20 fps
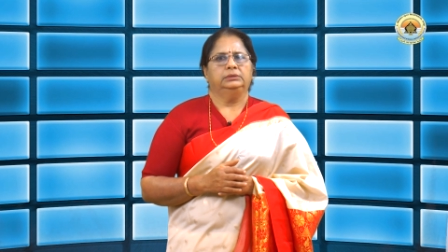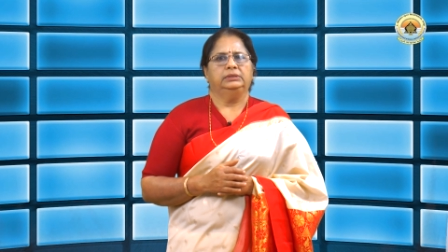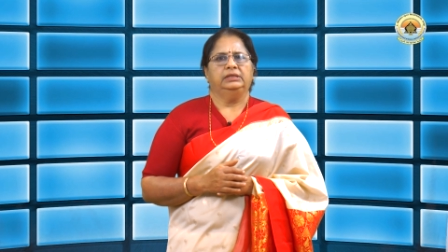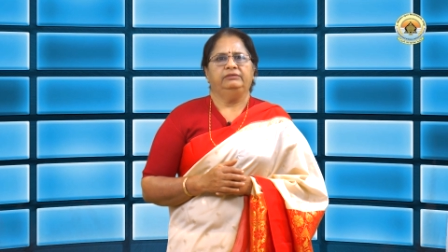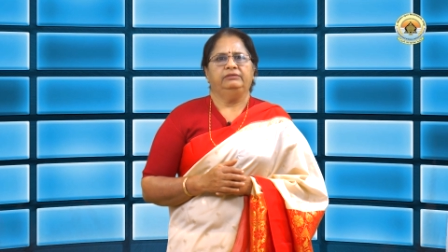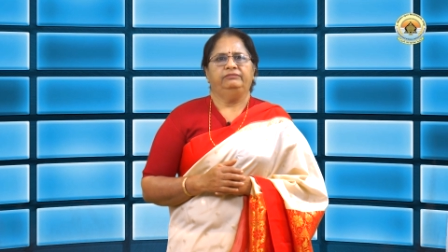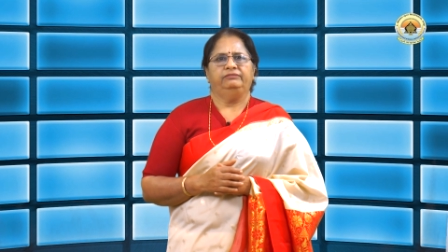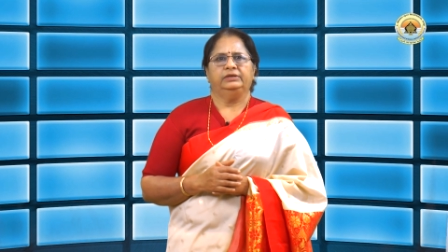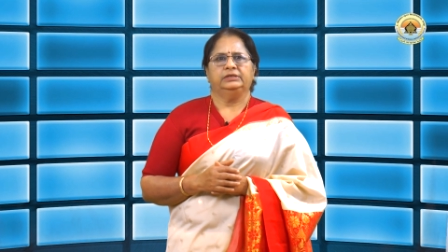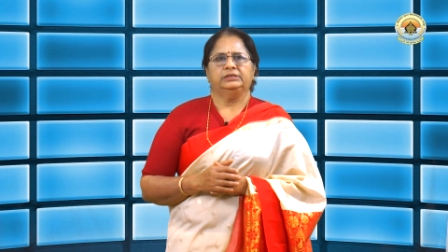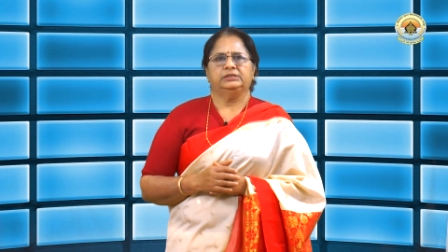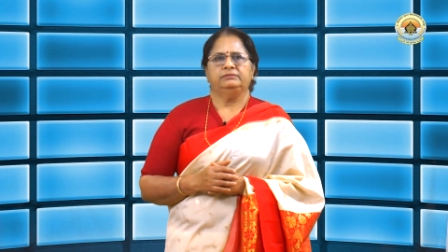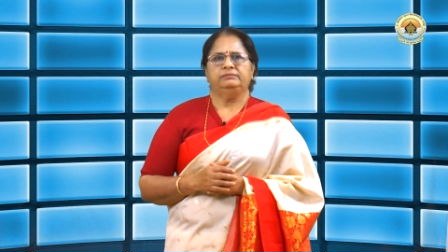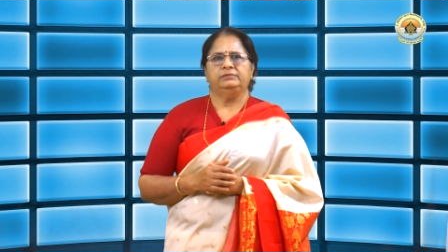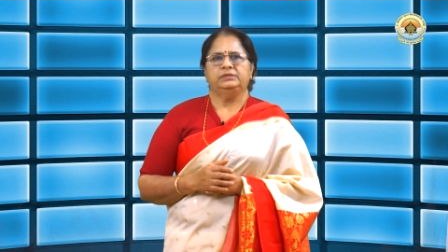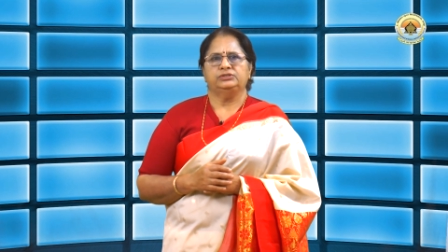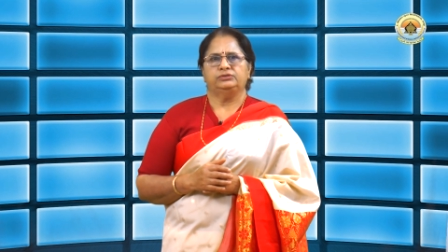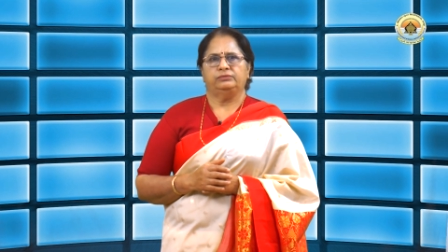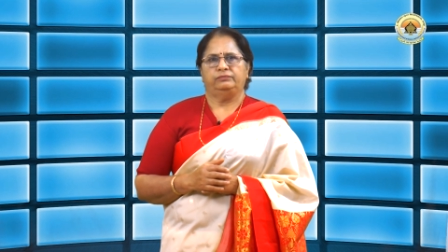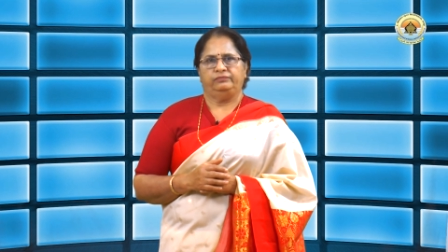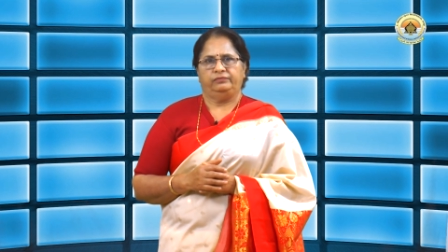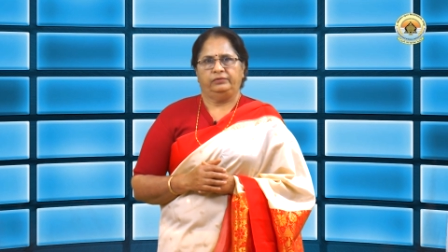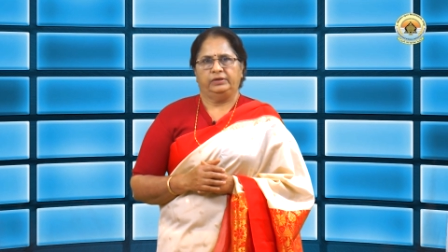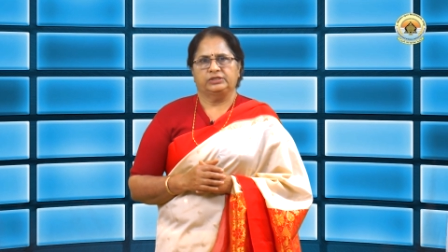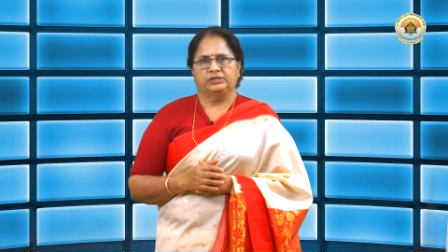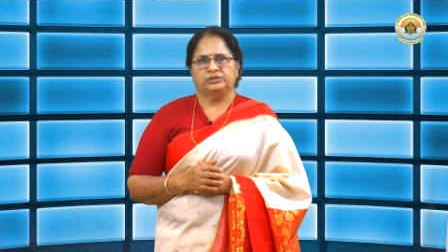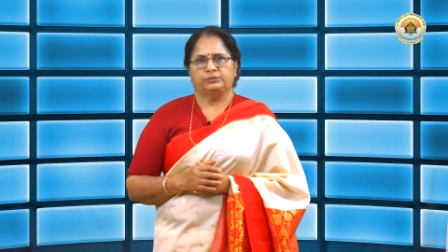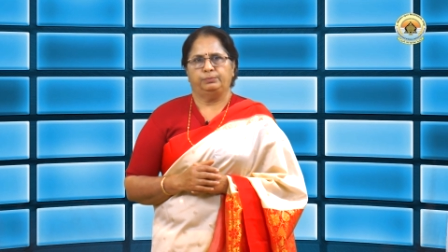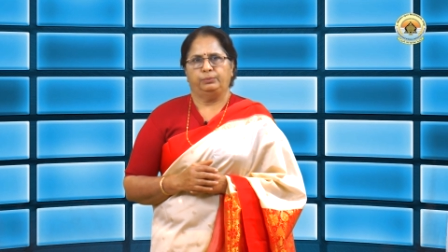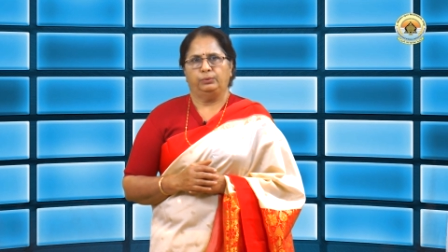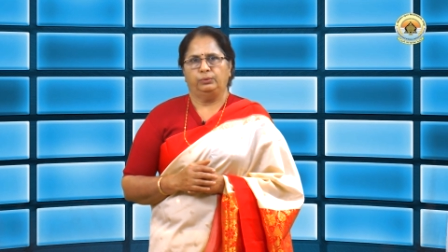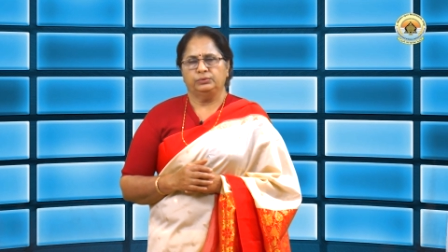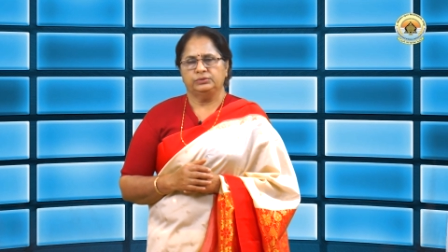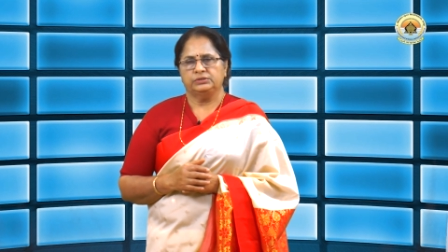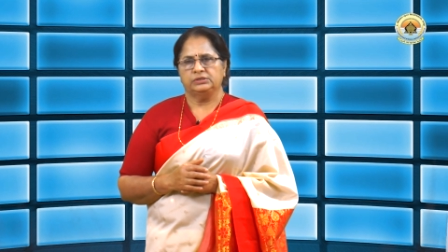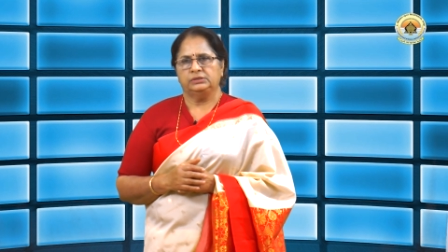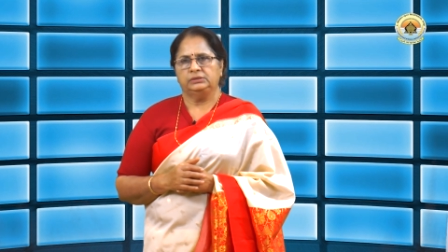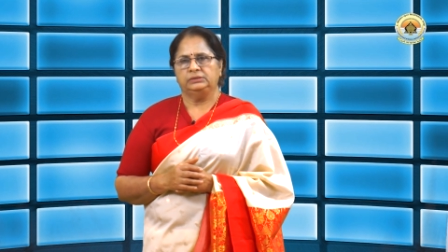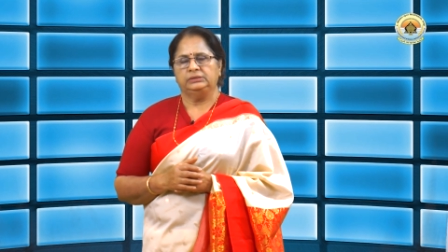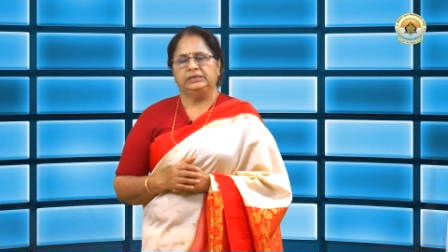the effectiveness of
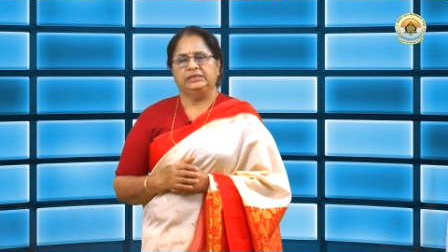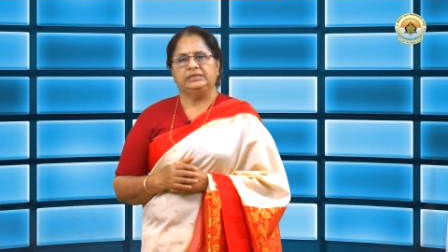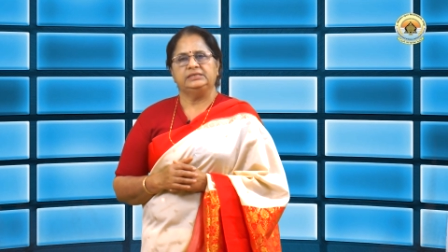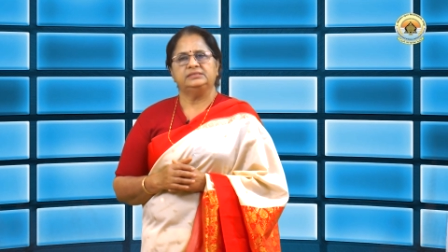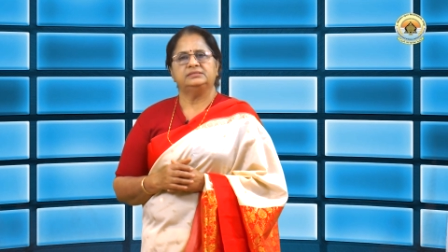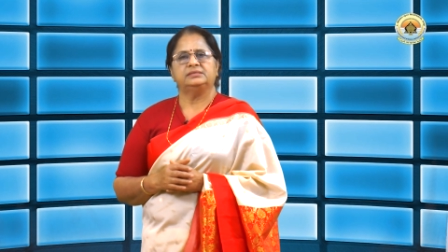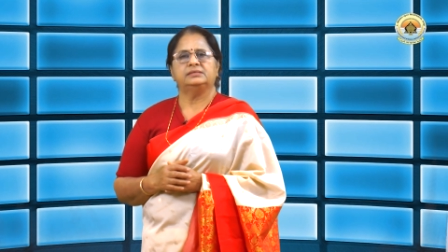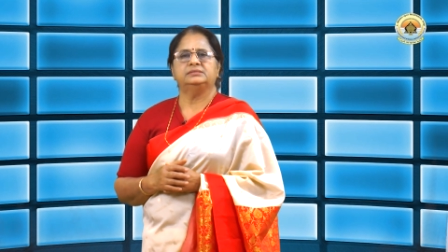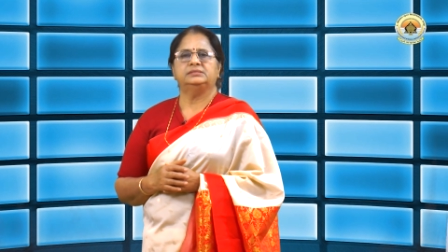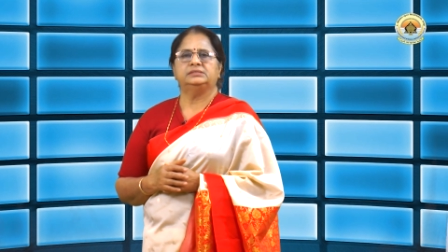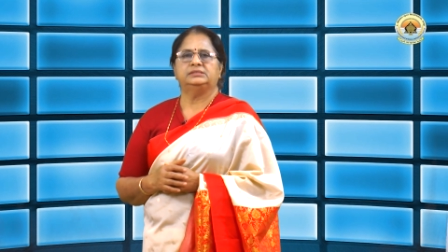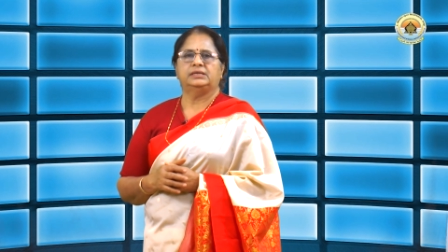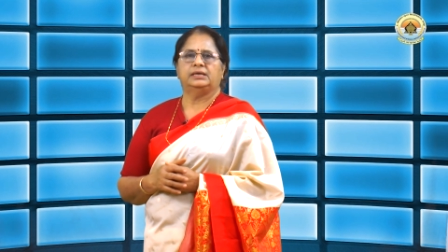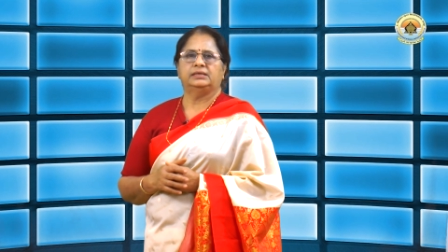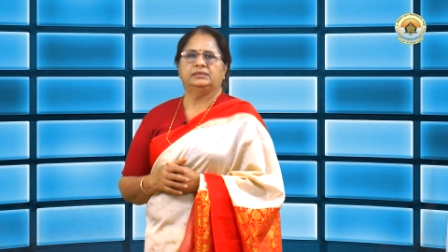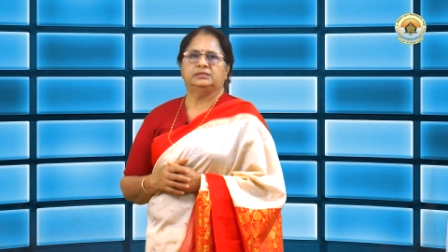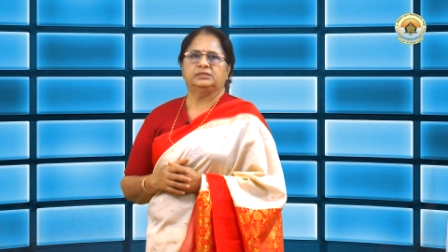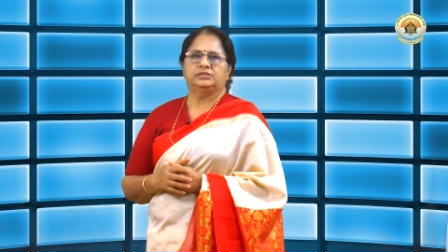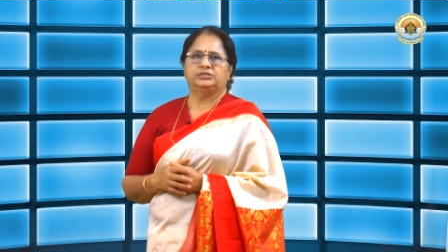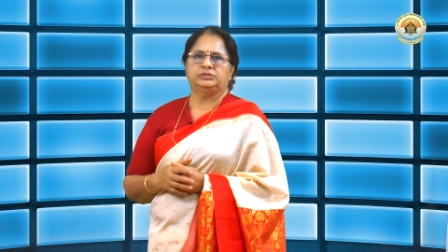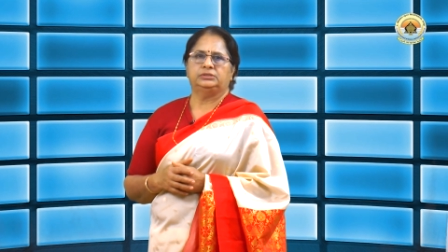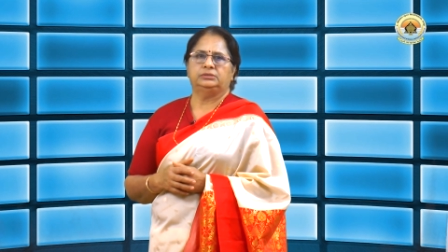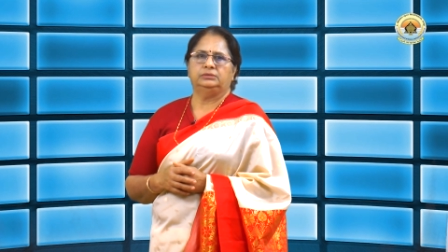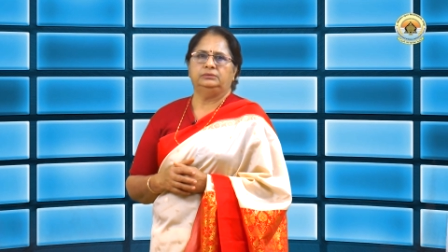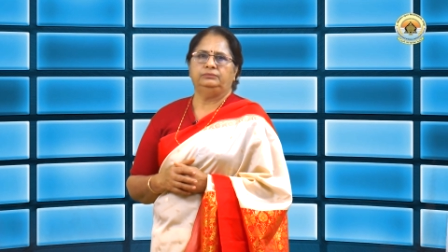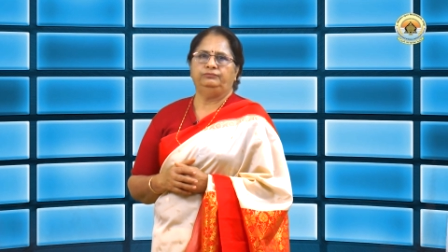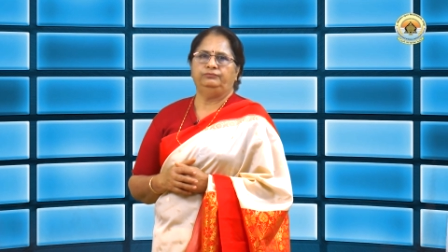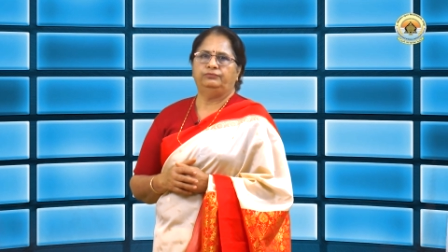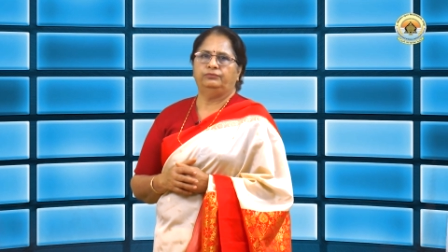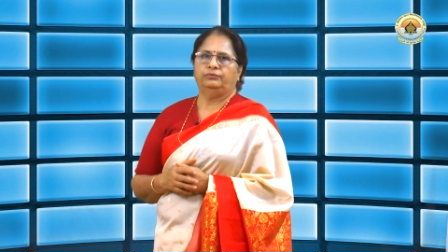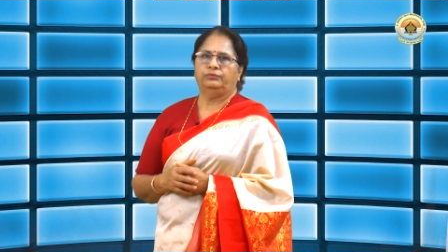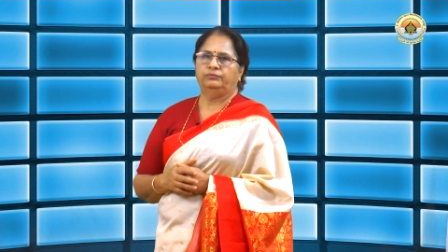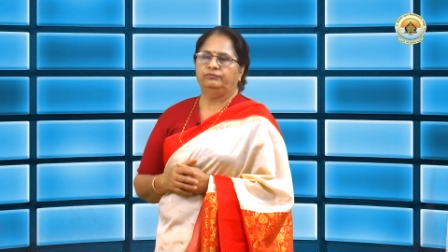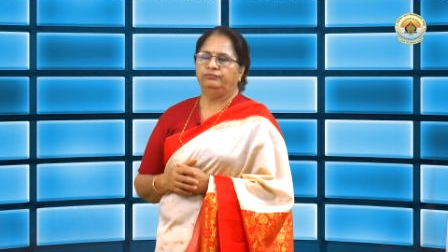exposure desensitization for